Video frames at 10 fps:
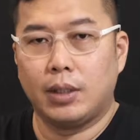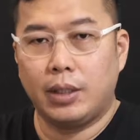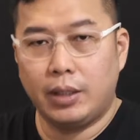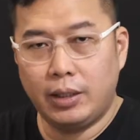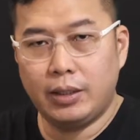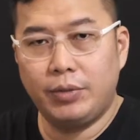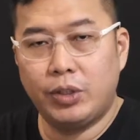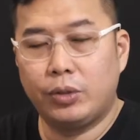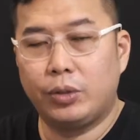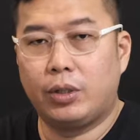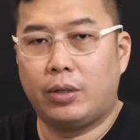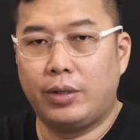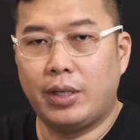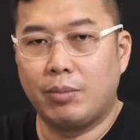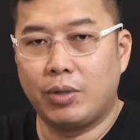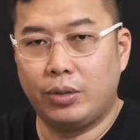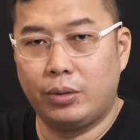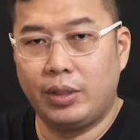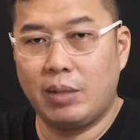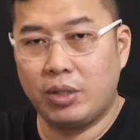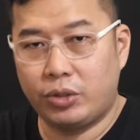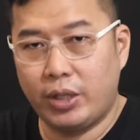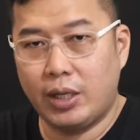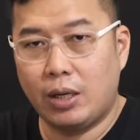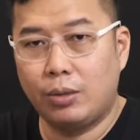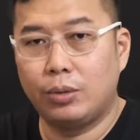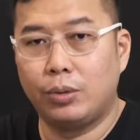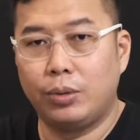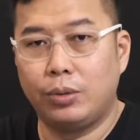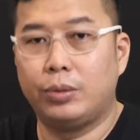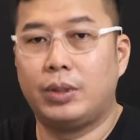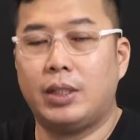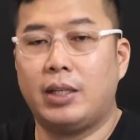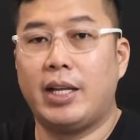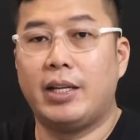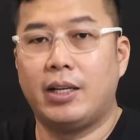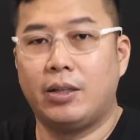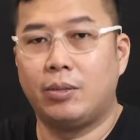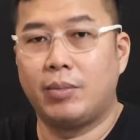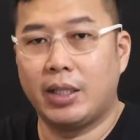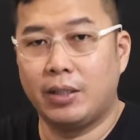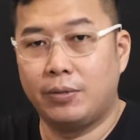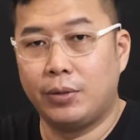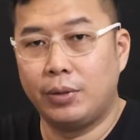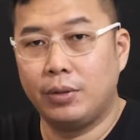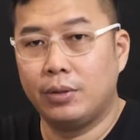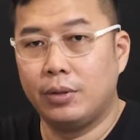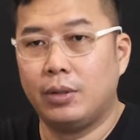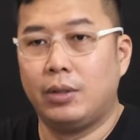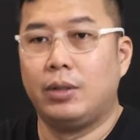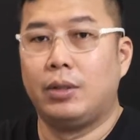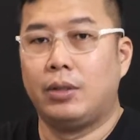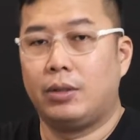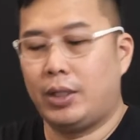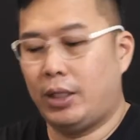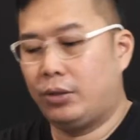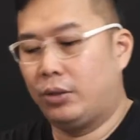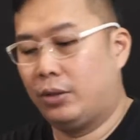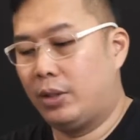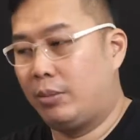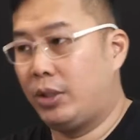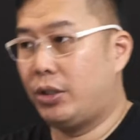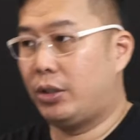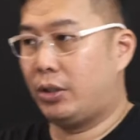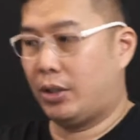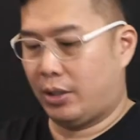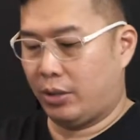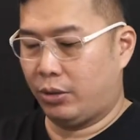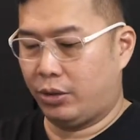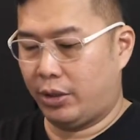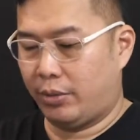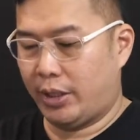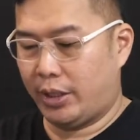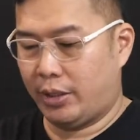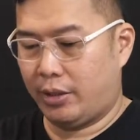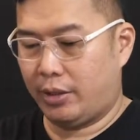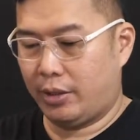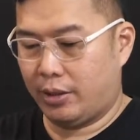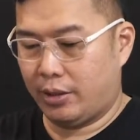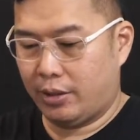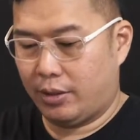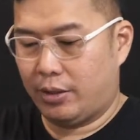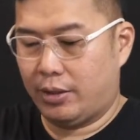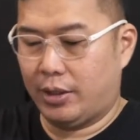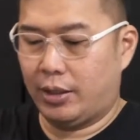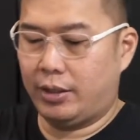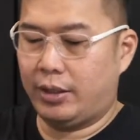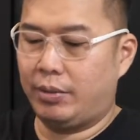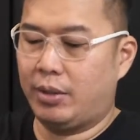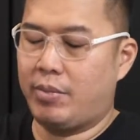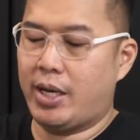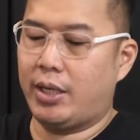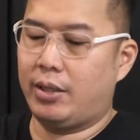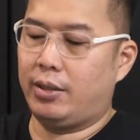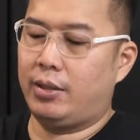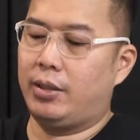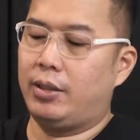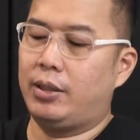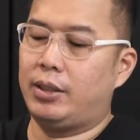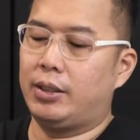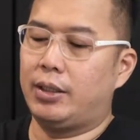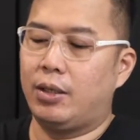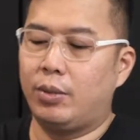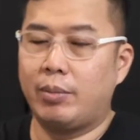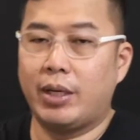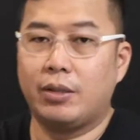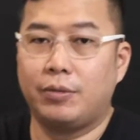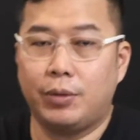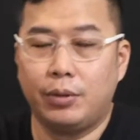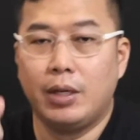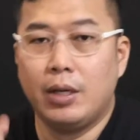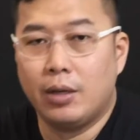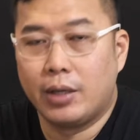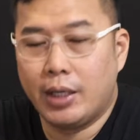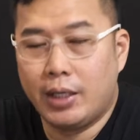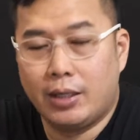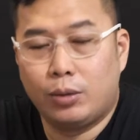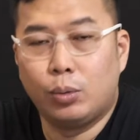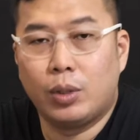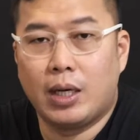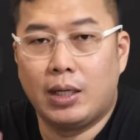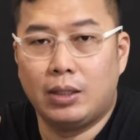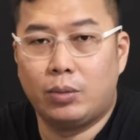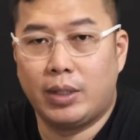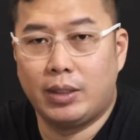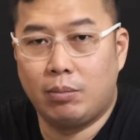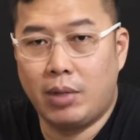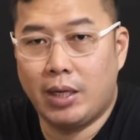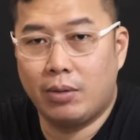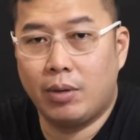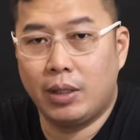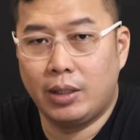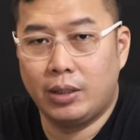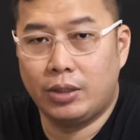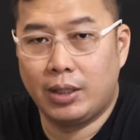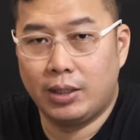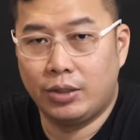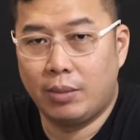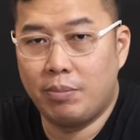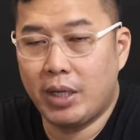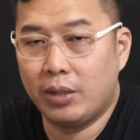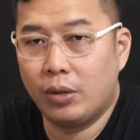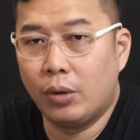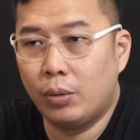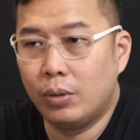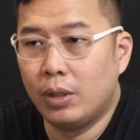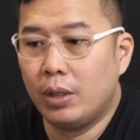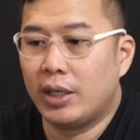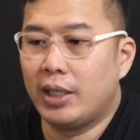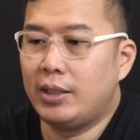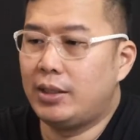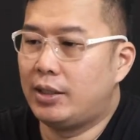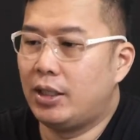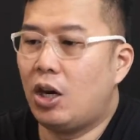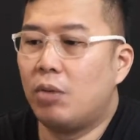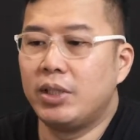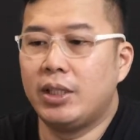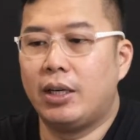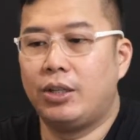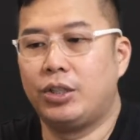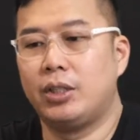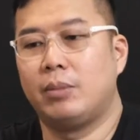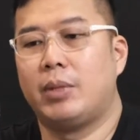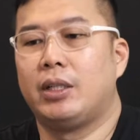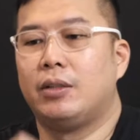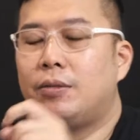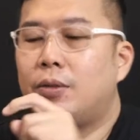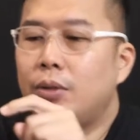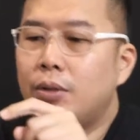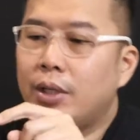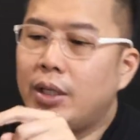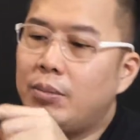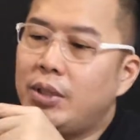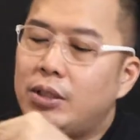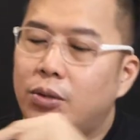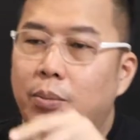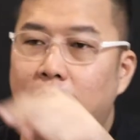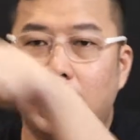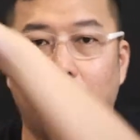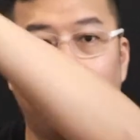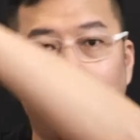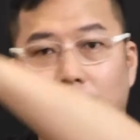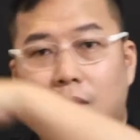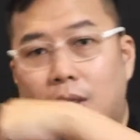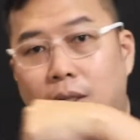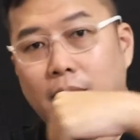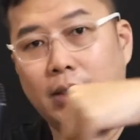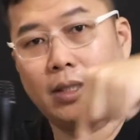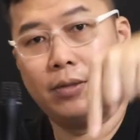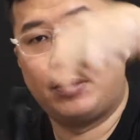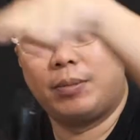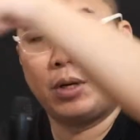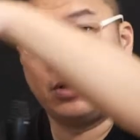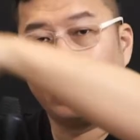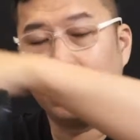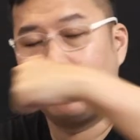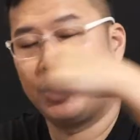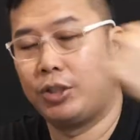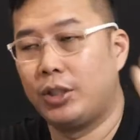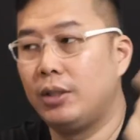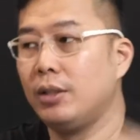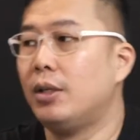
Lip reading: In this video tutorial, I'm going to demonstrate how to use the handheld microphone. Okay, so let me just go straight away and unzip the bag. And this is our microphone. Okay, there are two colors. One is black, one is champagne gold. Okay, this is an omnidirectional microphone. Okay, that means you'll pick up sound from all directions.